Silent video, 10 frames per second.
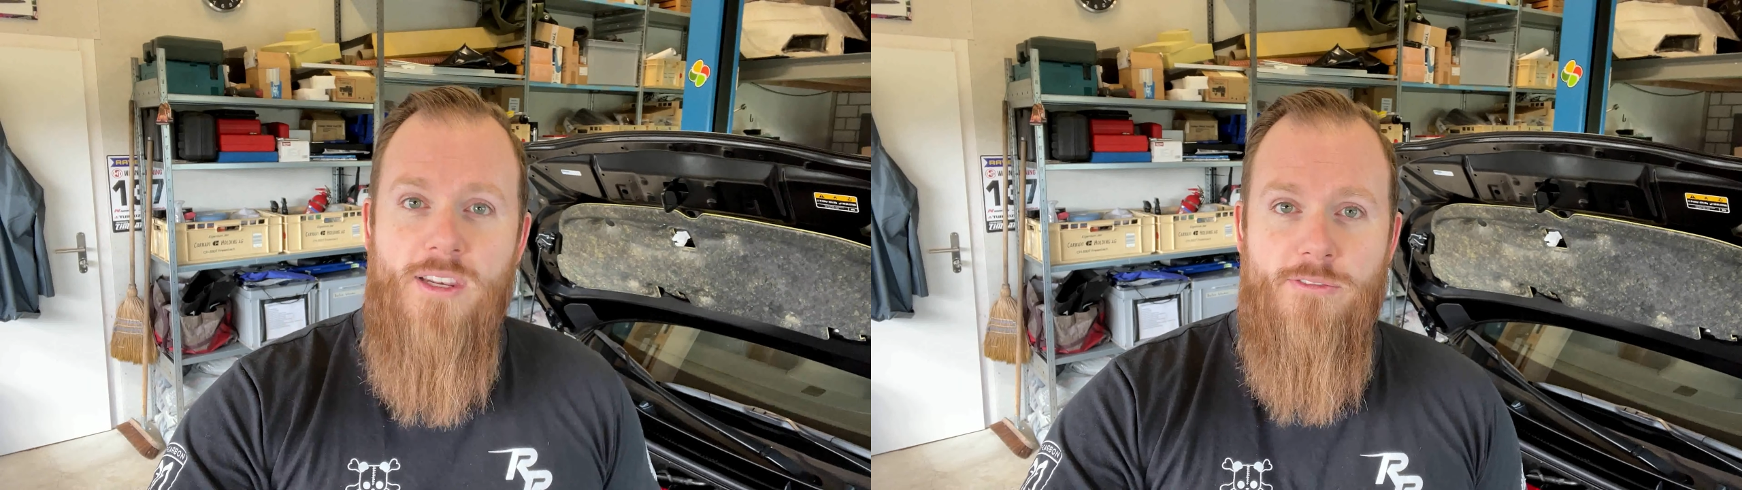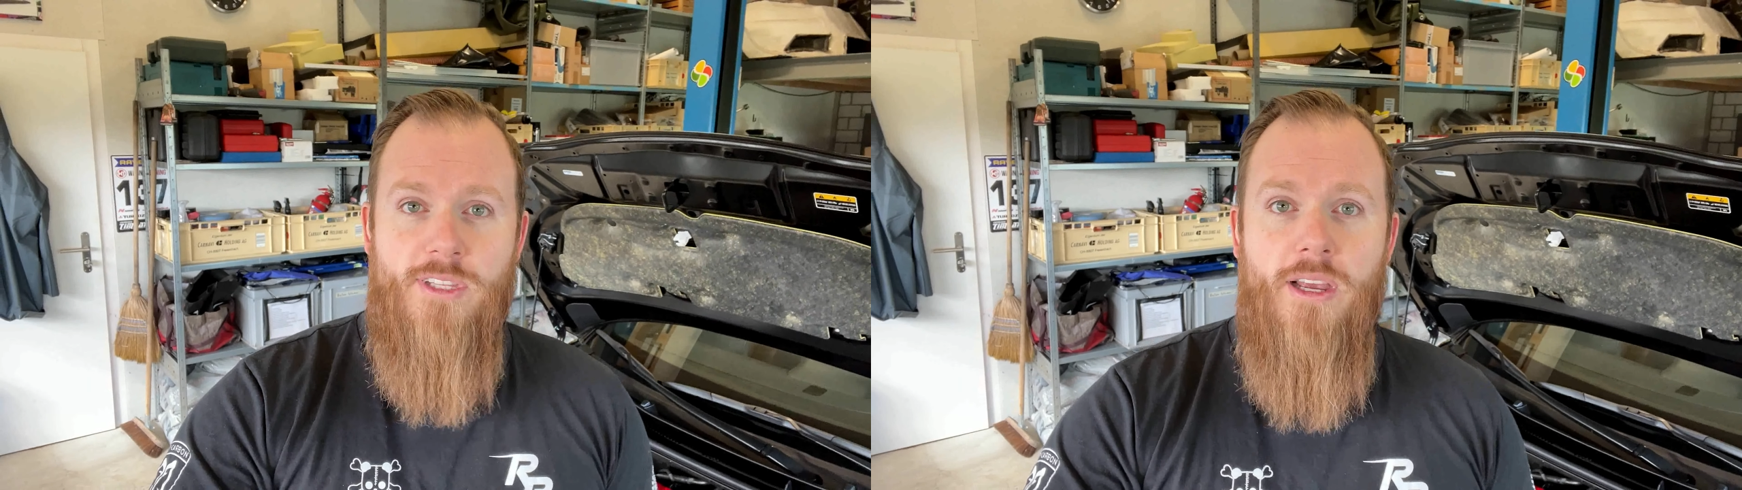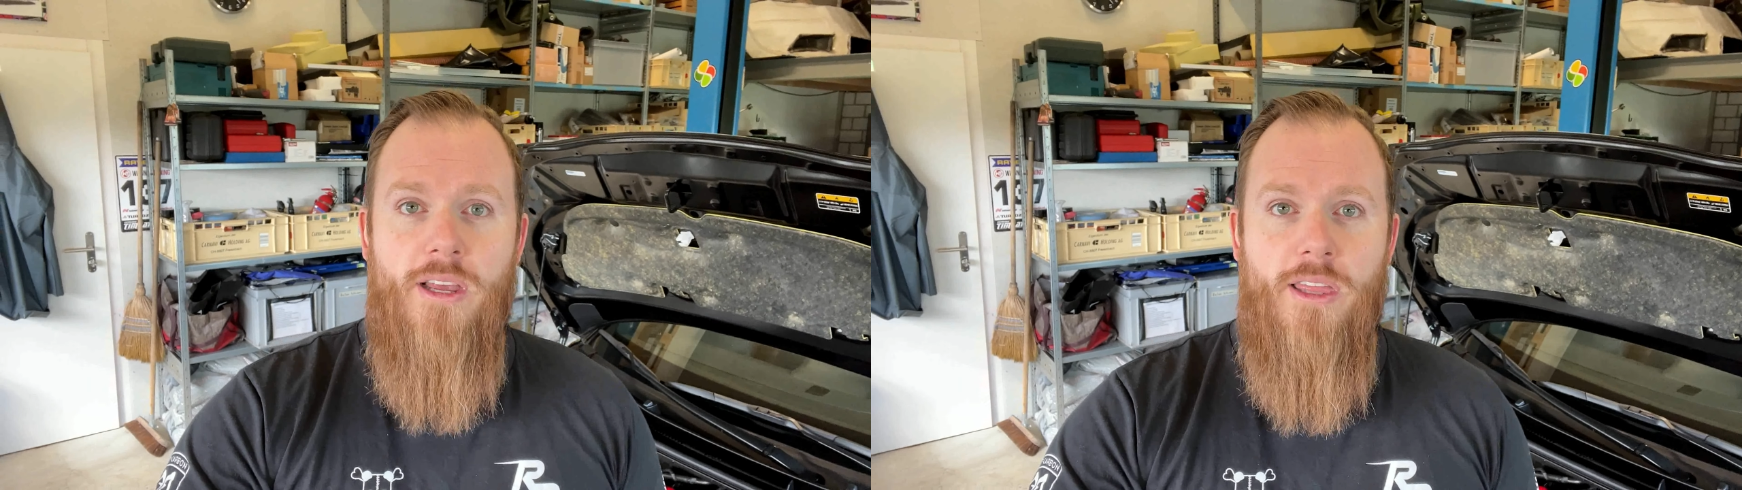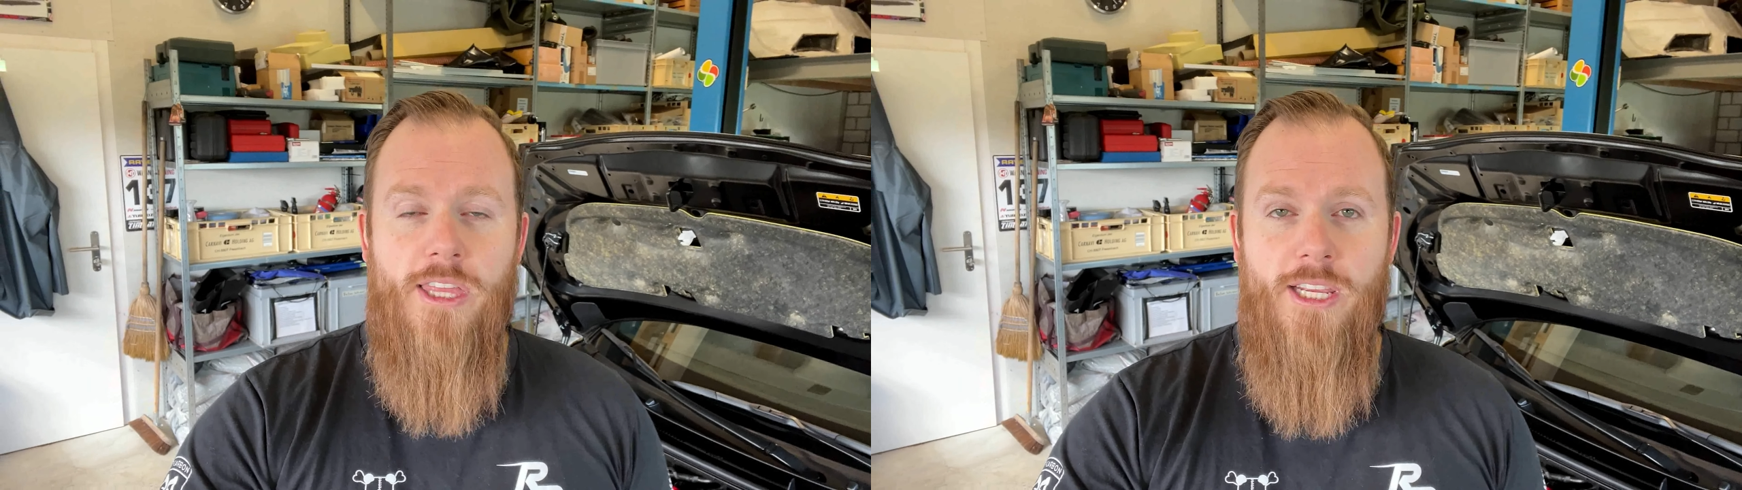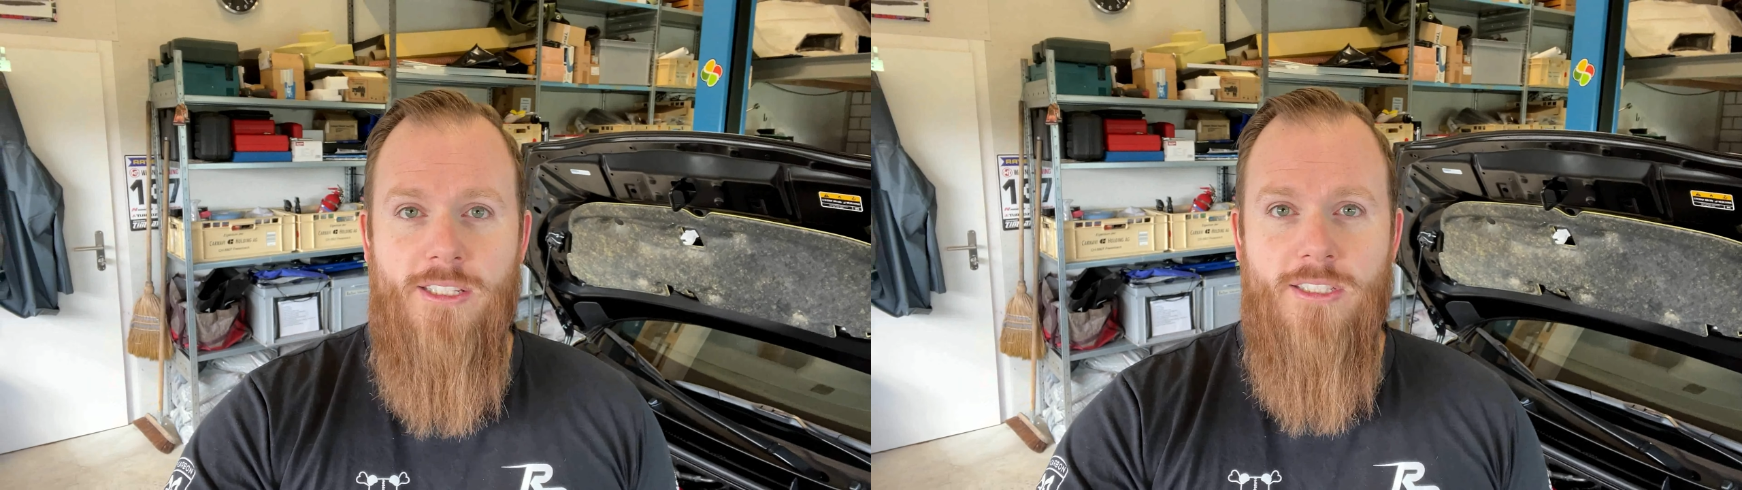of the
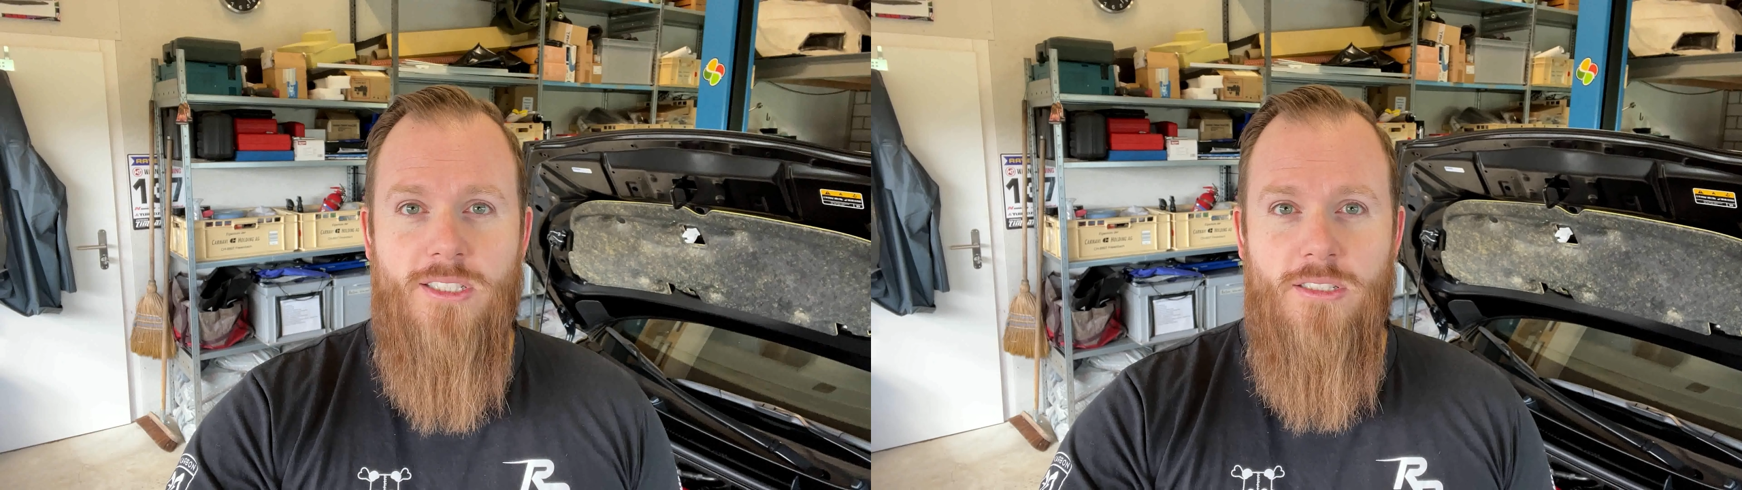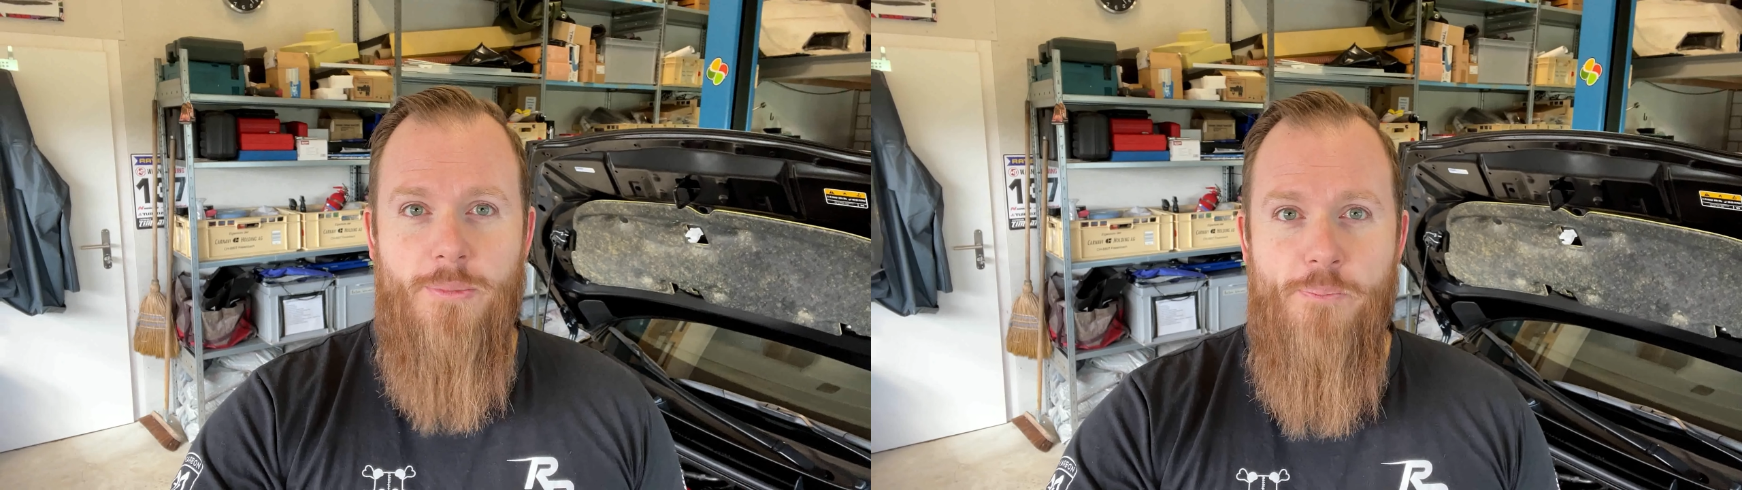things